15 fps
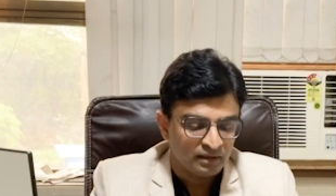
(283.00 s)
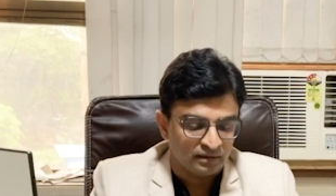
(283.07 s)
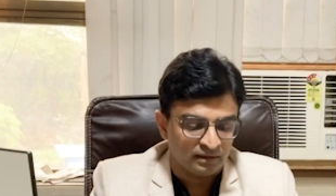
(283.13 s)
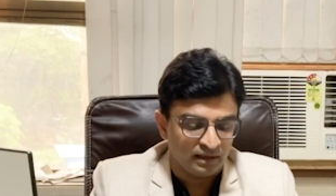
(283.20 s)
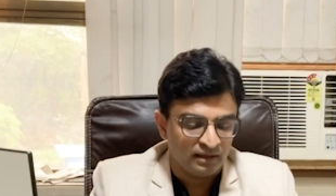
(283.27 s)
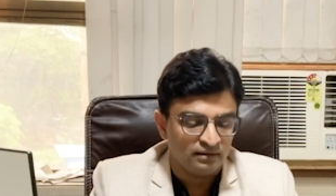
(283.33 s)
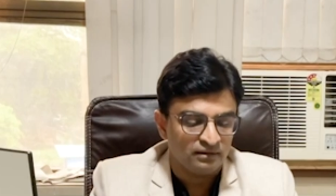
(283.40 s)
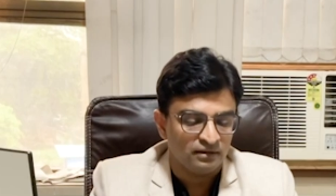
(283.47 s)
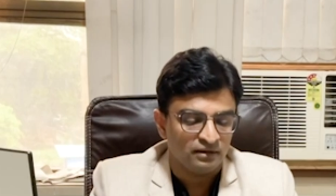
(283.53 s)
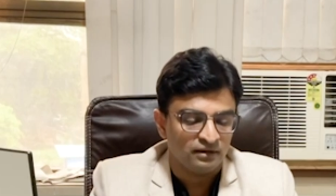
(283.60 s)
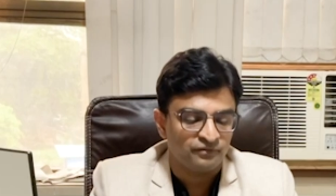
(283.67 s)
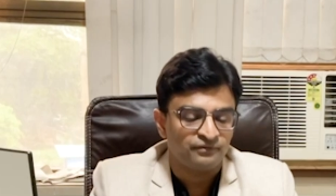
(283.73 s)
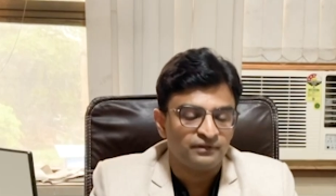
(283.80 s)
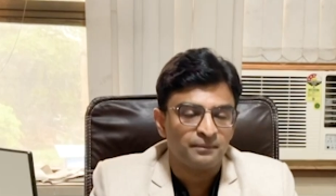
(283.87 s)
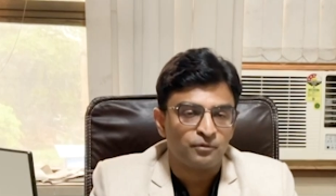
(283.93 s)
Then
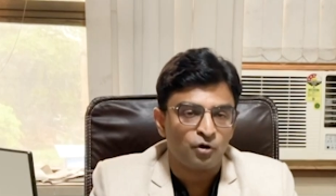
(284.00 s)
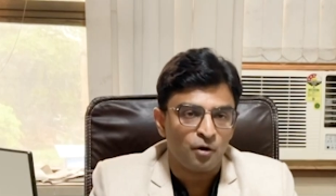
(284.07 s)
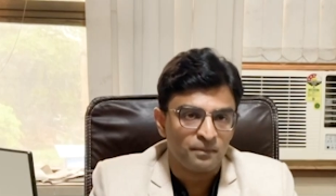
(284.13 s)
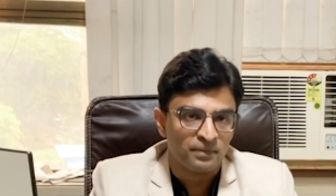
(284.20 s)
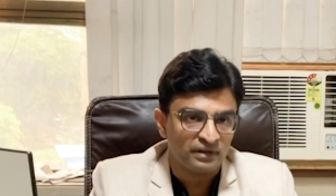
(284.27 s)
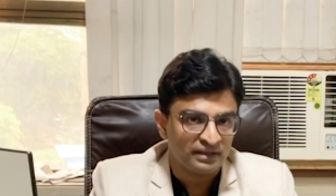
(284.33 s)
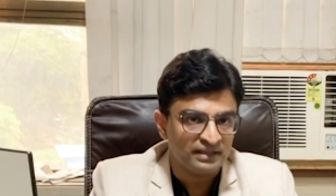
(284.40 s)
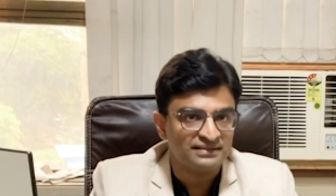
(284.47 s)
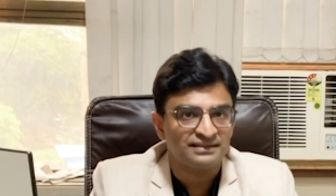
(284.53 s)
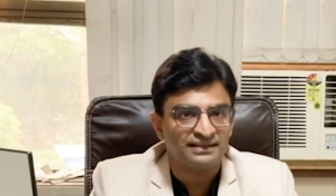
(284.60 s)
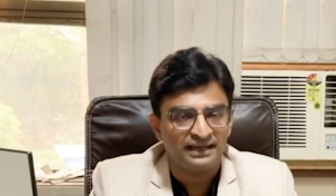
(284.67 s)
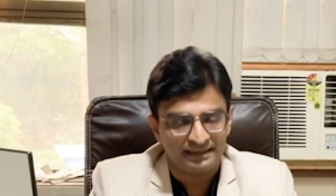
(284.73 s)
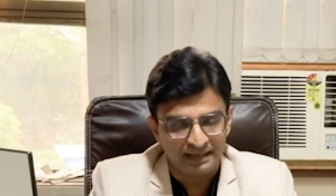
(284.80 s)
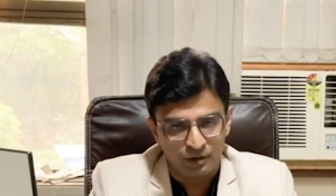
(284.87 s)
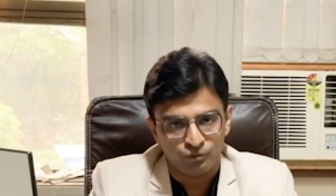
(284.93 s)
if the property is
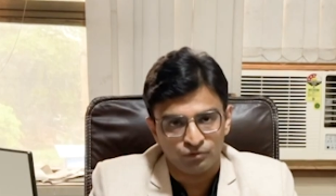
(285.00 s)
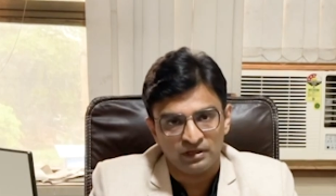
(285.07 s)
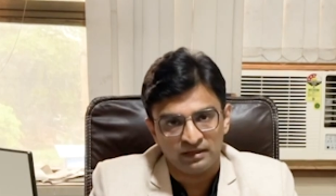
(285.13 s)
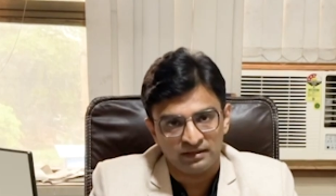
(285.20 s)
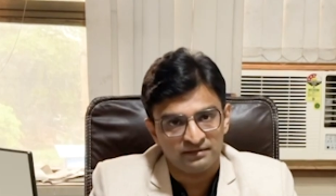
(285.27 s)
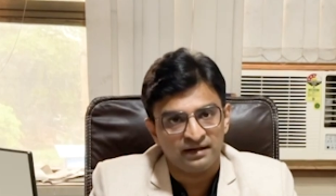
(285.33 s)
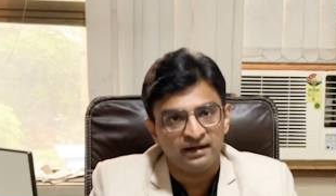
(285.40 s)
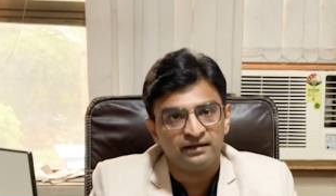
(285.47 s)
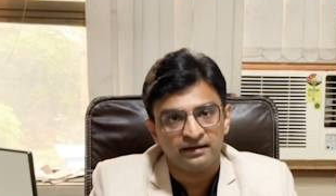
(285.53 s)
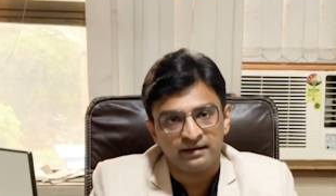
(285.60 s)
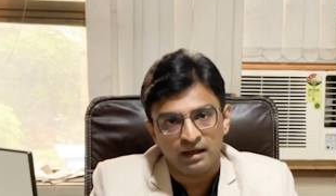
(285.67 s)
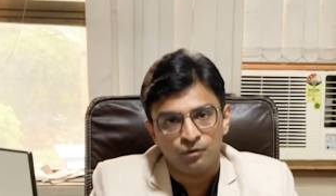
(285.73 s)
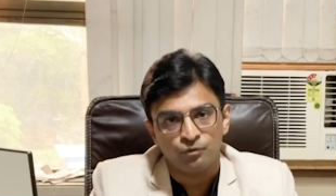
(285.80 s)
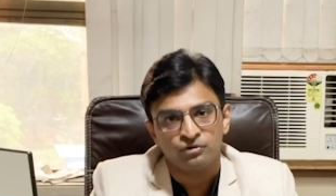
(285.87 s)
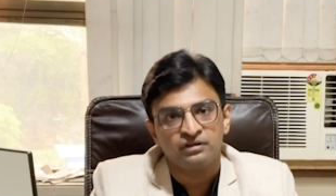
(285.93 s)
let out, that is rented
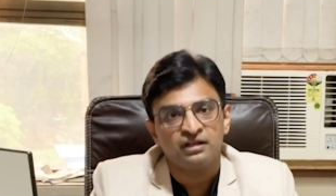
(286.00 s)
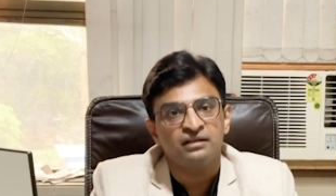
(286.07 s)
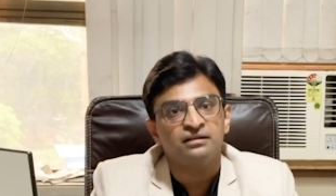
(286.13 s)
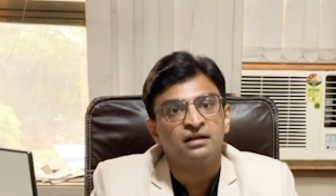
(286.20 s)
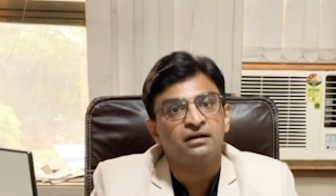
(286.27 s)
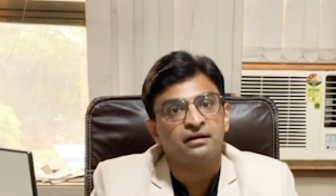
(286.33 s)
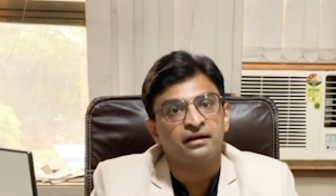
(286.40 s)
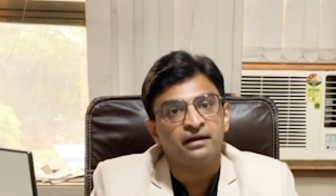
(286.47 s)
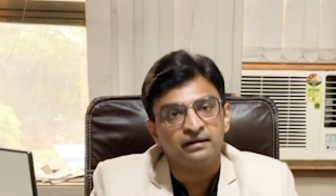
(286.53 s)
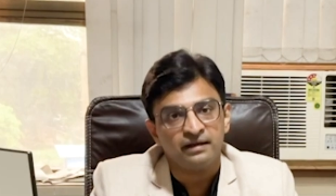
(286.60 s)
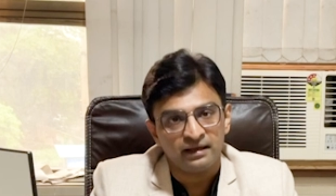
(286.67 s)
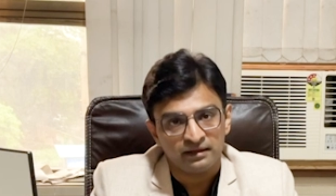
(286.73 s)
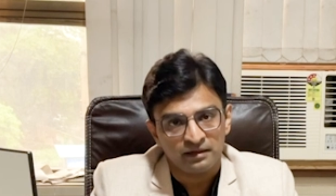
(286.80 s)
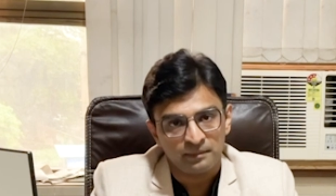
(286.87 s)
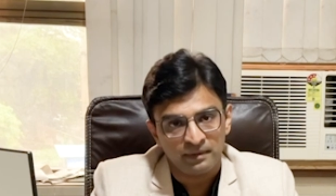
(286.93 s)
out, then that rent
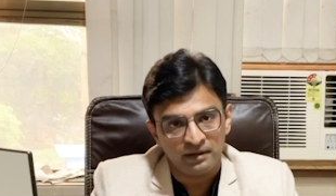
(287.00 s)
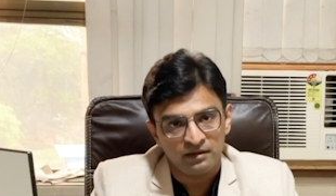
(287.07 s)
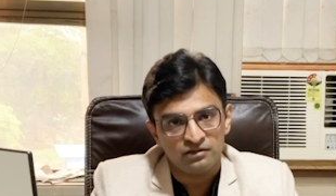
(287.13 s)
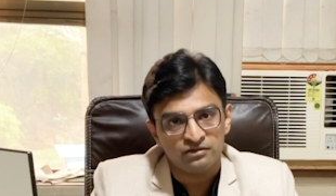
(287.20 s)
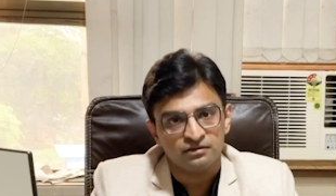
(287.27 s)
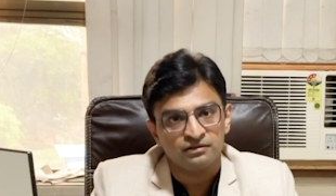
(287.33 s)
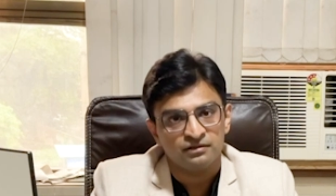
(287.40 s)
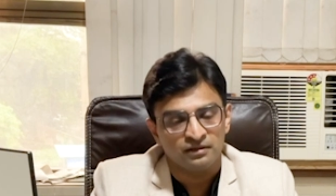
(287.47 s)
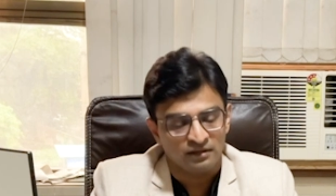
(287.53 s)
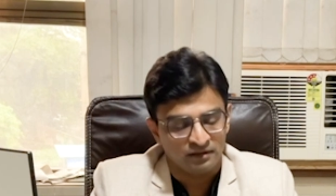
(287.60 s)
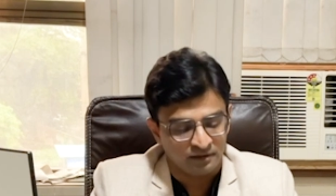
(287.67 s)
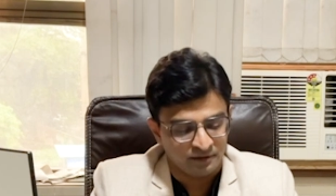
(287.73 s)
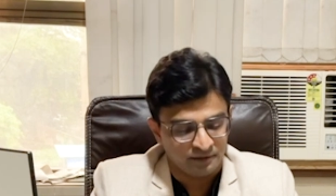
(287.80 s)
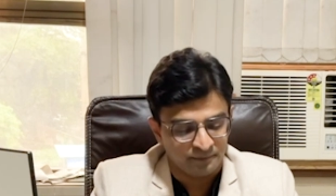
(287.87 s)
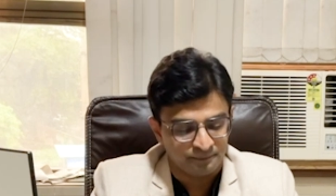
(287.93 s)
agreement
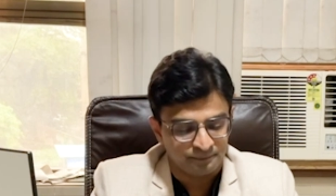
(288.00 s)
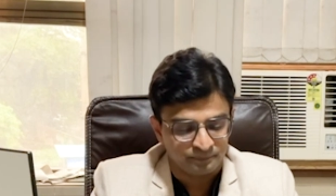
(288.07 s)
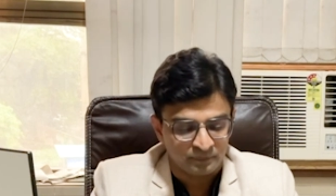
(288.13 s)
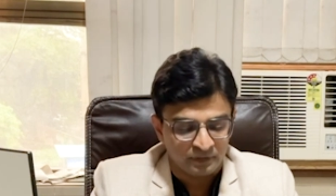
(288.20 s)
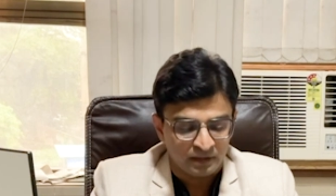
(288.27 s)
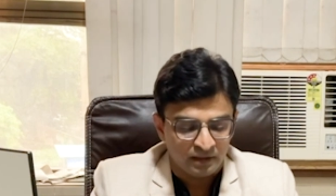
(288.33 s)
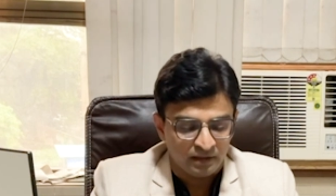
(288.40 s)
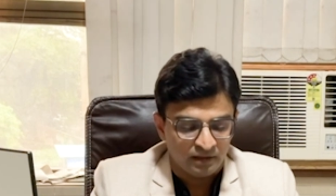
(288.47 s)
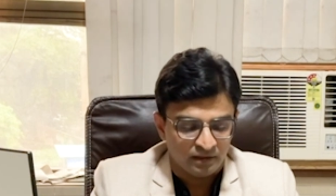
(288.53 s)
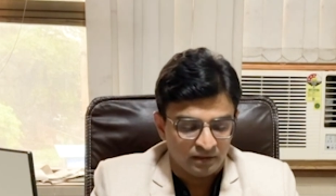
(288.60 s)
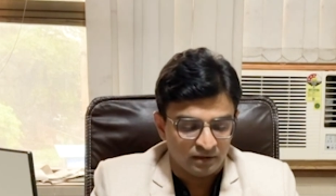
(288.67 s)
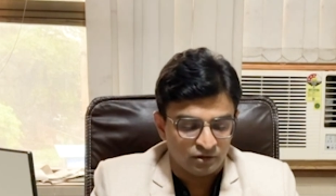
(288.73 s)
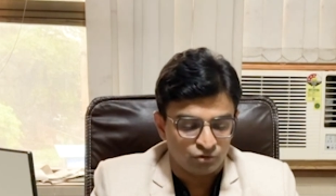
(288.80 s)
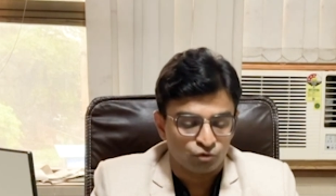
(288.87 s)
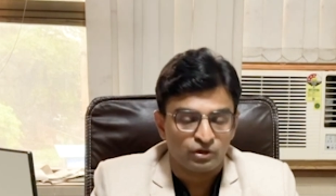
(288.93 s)

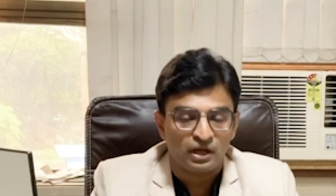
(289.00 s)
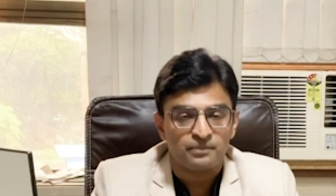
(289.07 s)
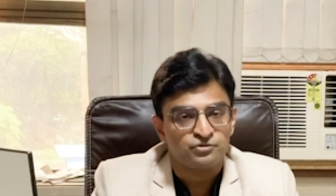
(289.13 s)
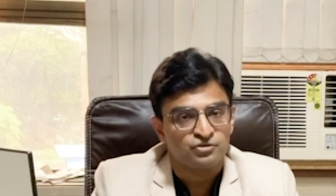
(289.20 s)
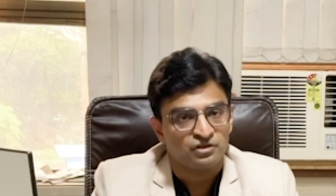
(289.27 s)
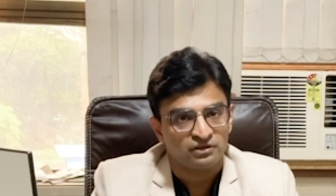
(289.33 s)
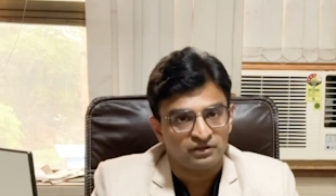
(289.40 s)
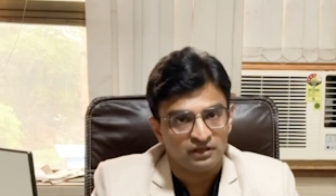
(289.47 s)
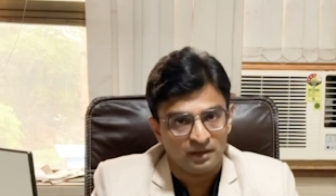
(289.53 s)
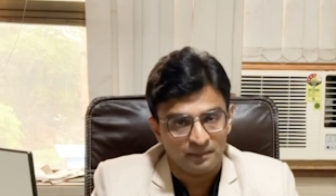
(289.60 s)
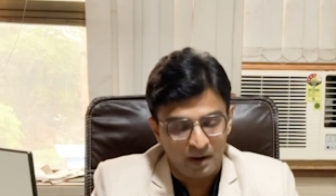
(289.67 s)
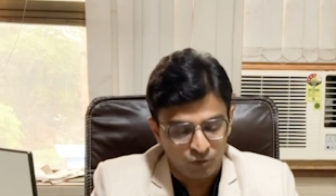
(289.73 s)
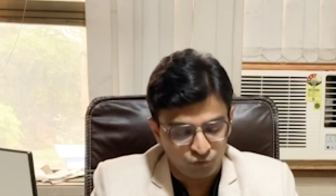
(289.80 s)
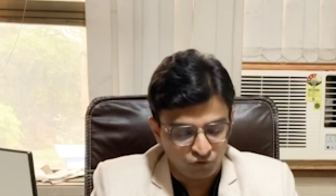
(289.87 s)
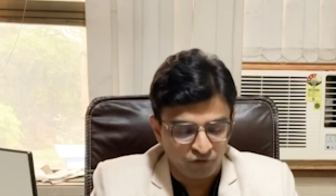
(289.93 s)
to capture the
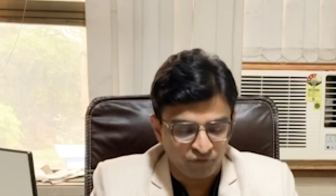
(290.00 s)
amount